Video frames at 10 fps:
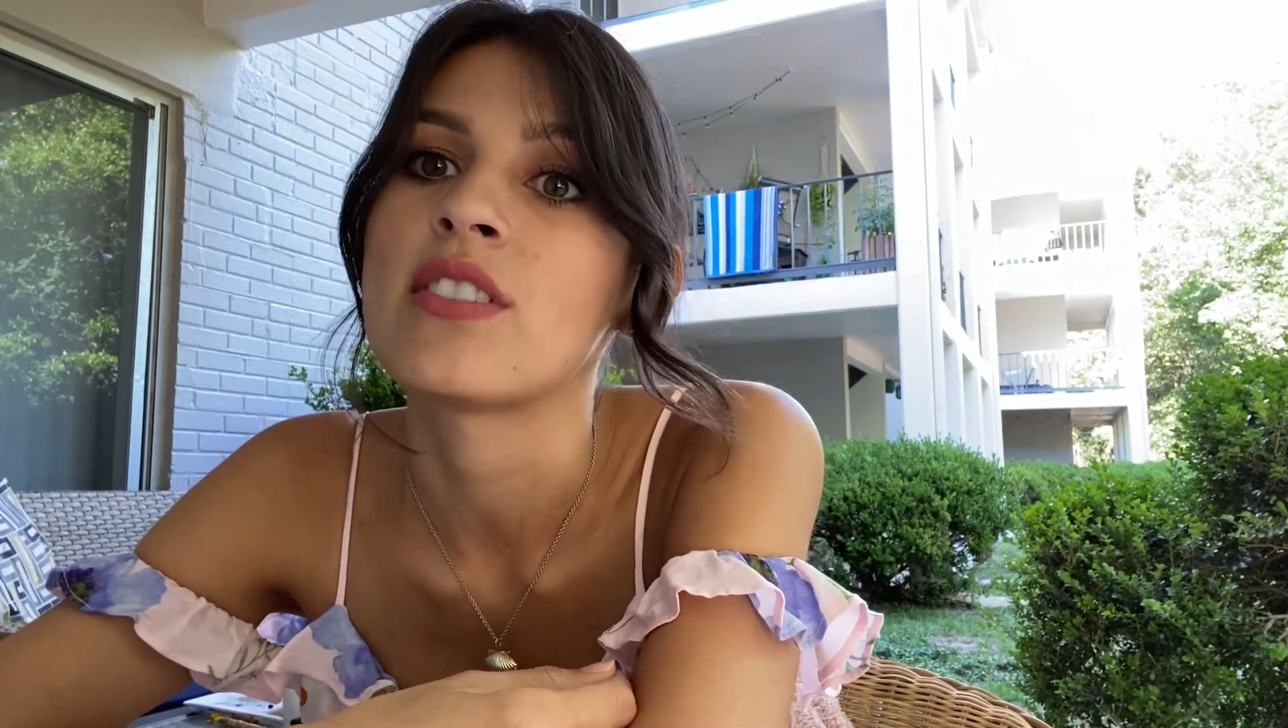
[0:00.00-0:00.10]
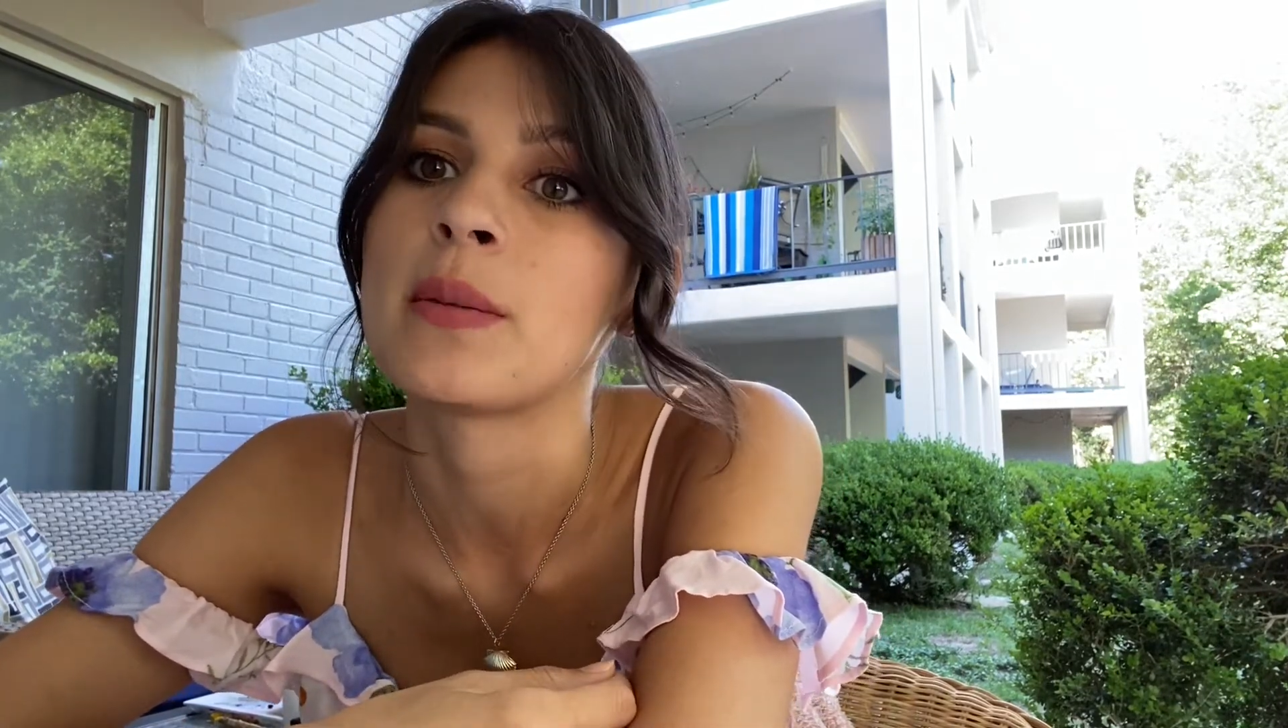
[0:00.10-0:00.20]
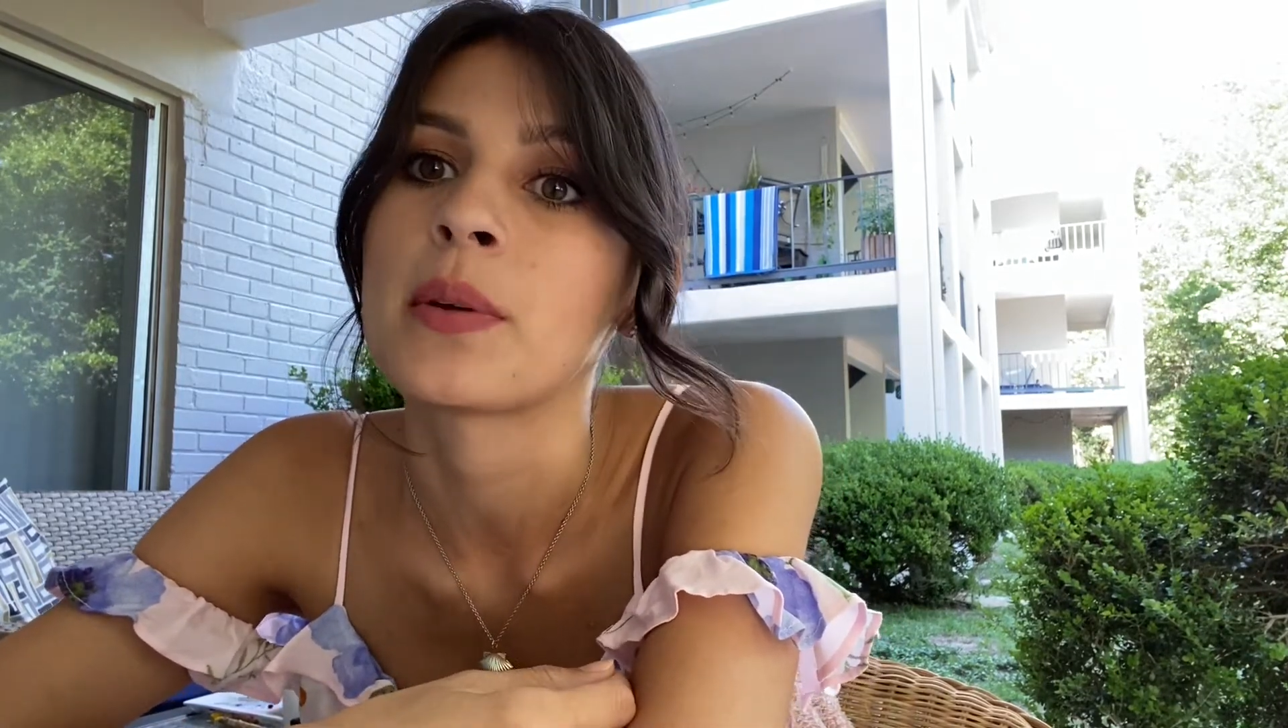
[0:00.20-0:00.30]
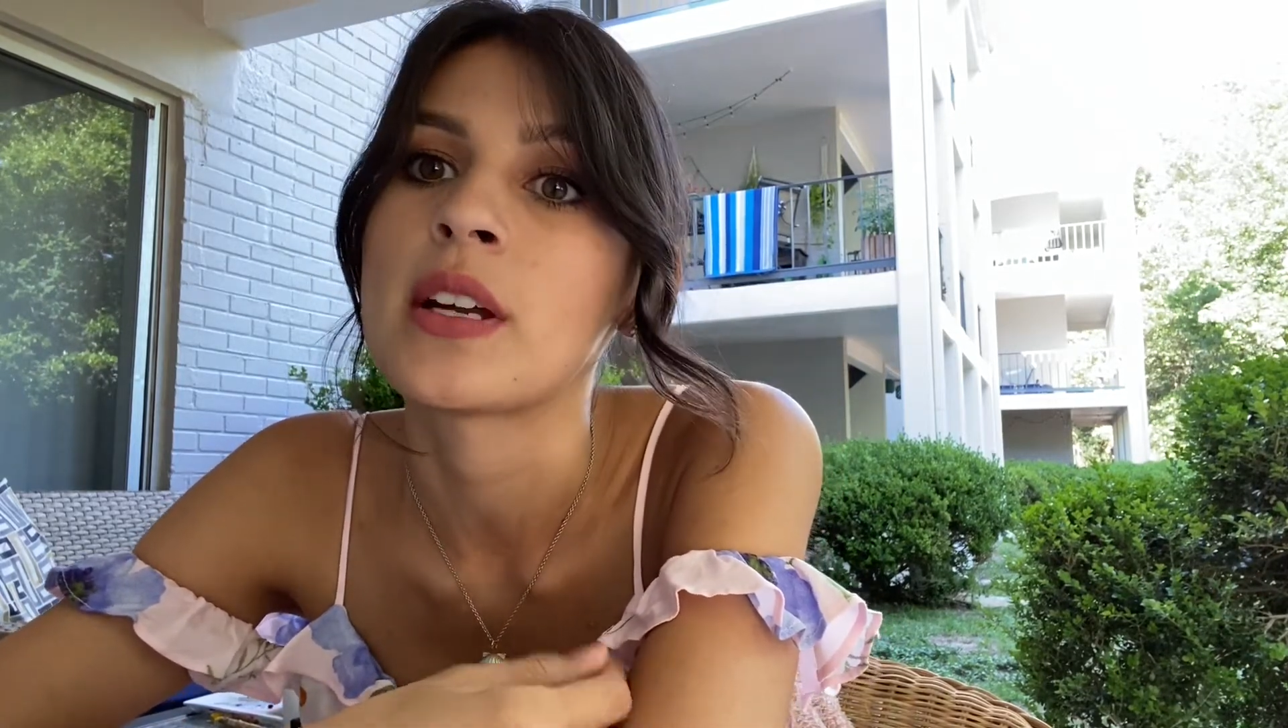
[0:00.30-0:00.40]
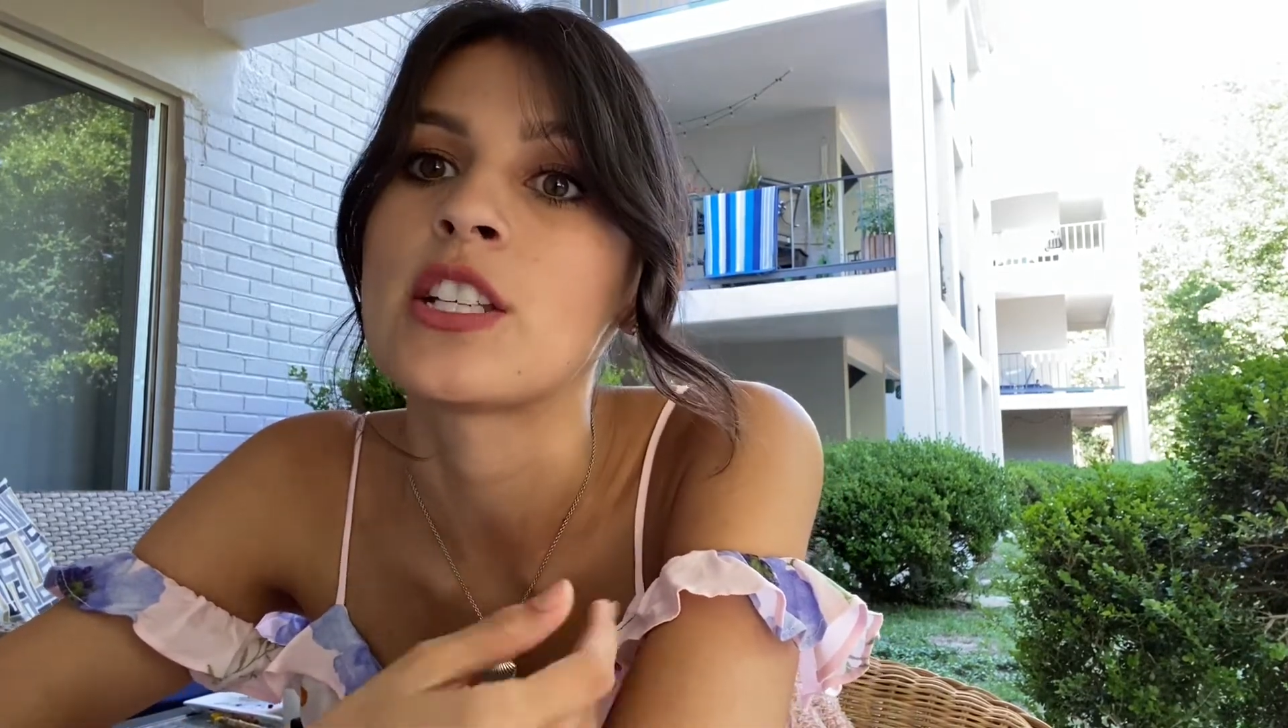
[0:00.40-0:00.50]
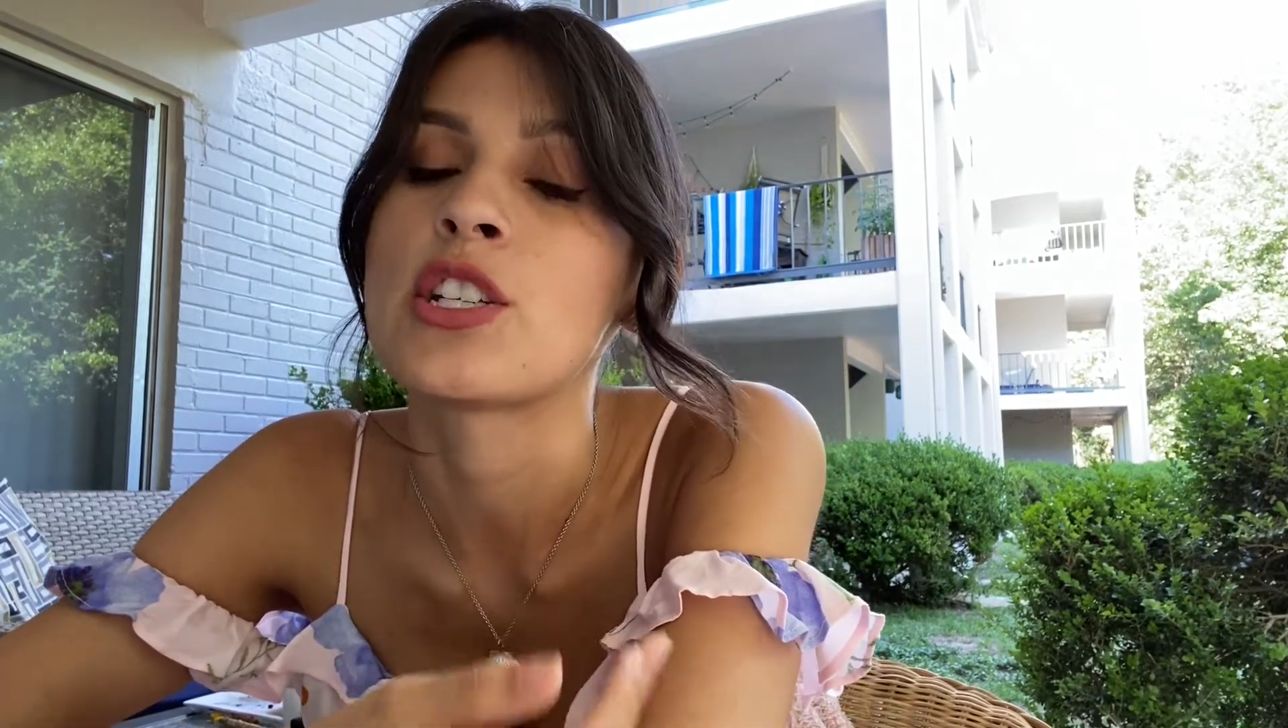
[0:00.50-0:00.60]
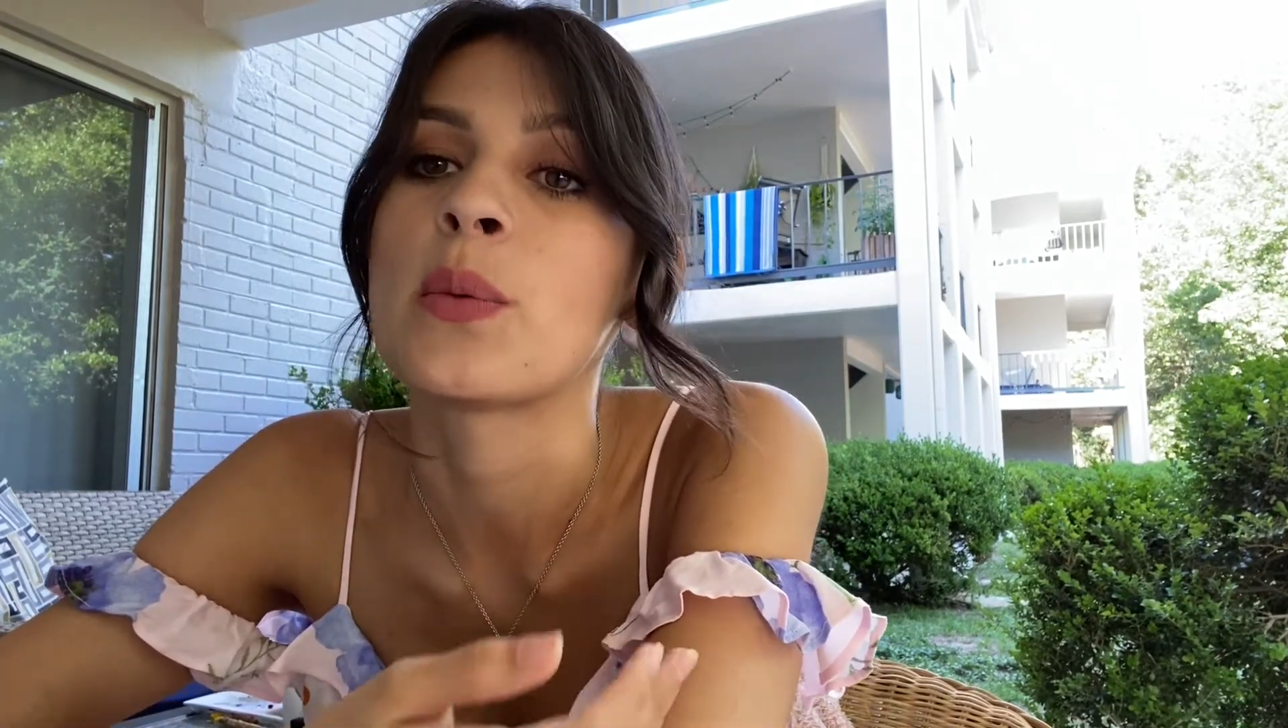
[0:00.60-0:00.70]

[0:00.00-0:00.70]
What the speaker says: deeper into